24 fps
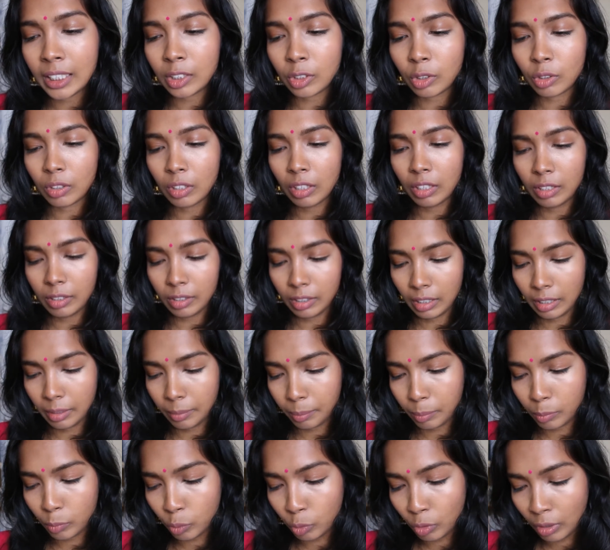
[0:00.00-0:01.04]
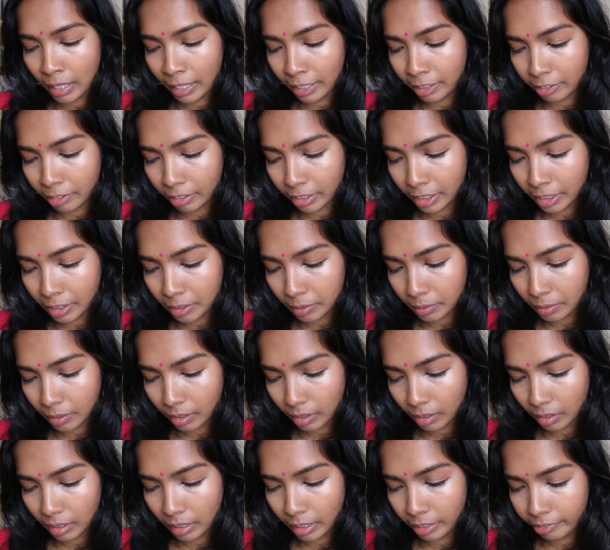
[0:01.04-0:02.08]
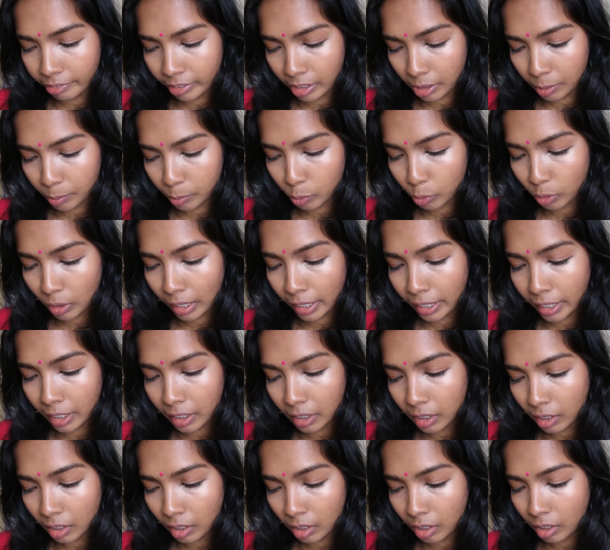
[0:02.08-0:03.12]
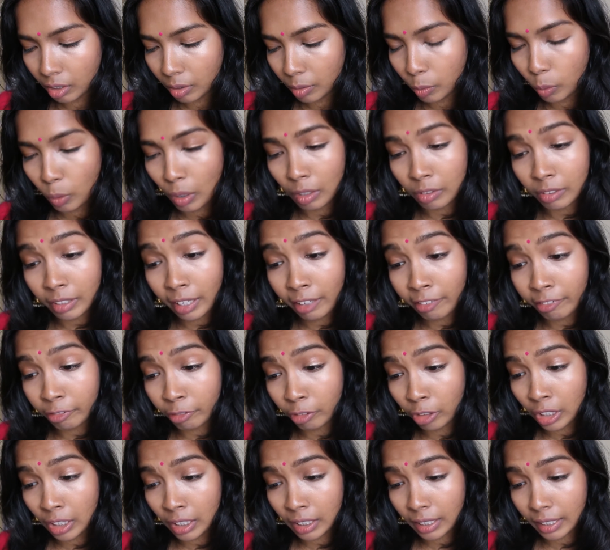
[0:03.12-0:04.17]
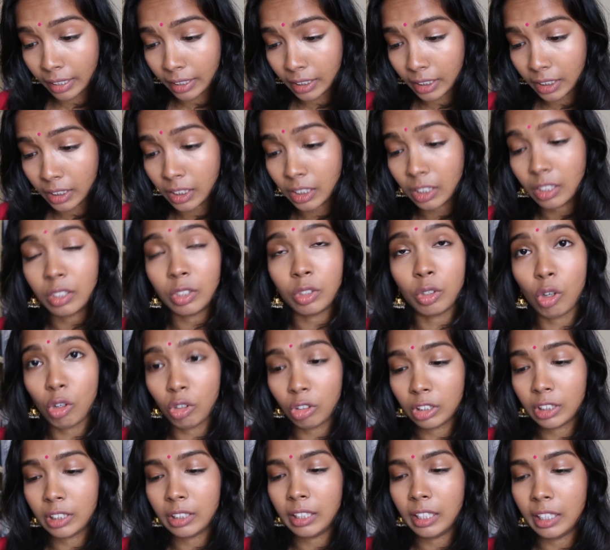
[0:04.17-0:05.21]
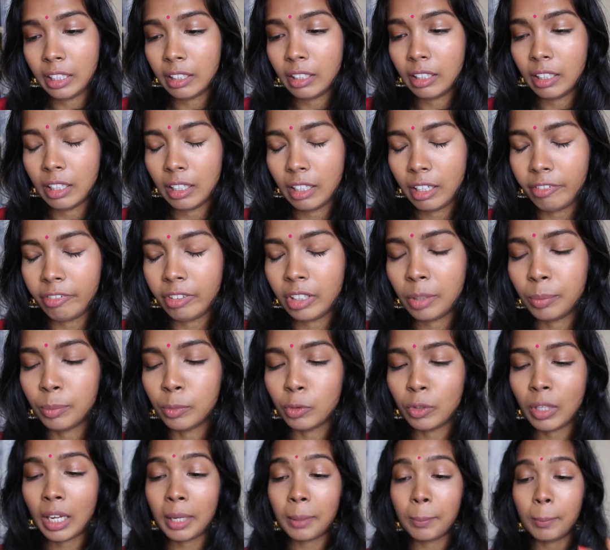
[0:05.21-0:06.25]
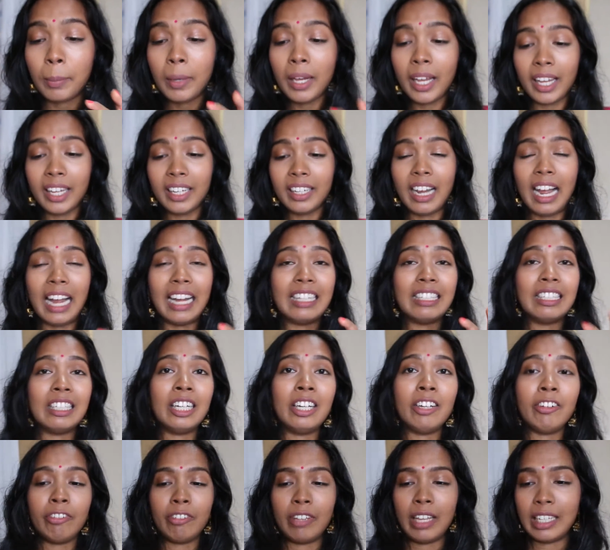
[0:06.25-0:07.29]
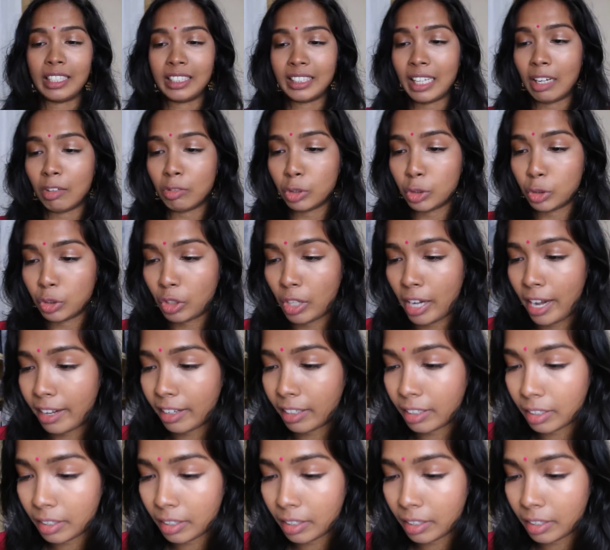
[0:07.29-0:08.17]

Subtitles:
So, Moonlight, right? Love in the Moonlight. Wow, they have really nice songs in Love in the Moonlight, but I love their soundtrack.